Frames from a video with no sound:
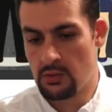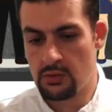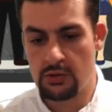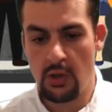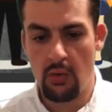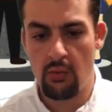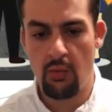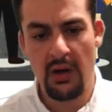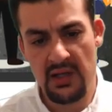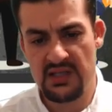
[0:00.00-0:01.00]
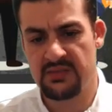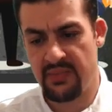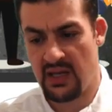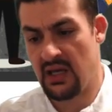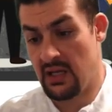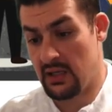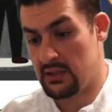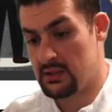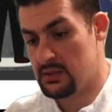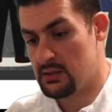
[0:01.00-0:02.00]
So what is Bitconnect?
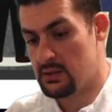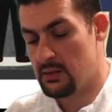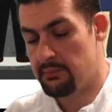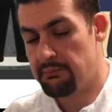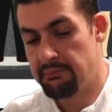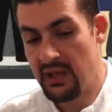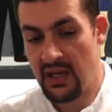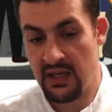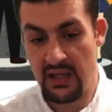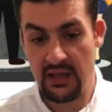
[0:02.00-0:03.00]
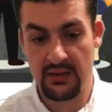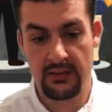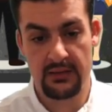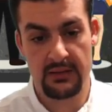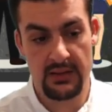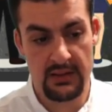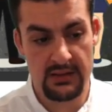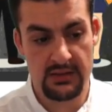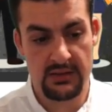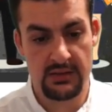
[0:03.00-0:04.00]
Bitconnect
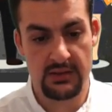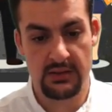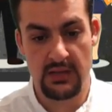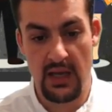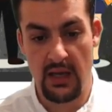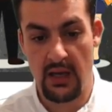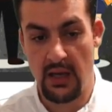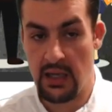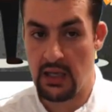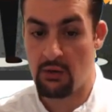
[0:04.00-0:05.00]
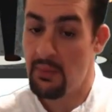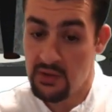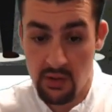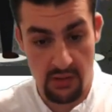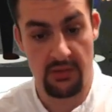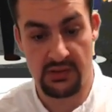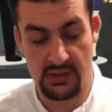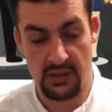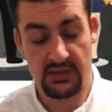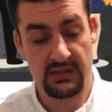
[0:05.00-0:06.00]
is a cryptocurrency.
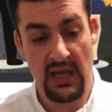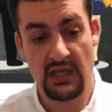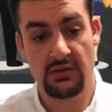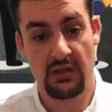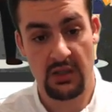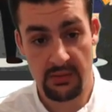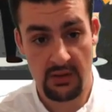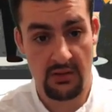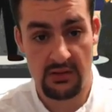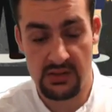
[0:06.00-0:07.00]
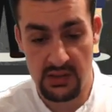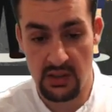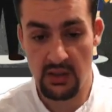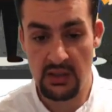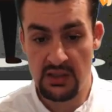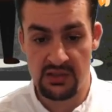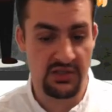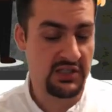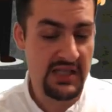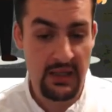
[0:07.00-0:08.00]
It's actually a cryptocurrency, just
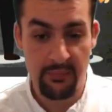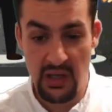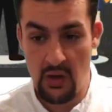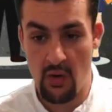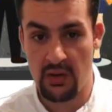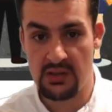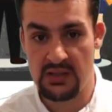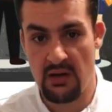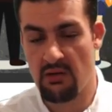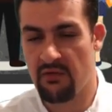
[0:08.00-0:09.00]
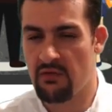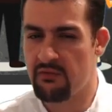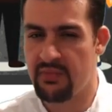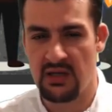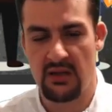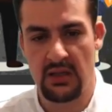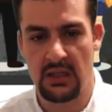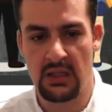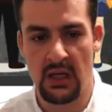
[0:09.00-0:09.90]
like Bitcoins. I don't know if you've been in the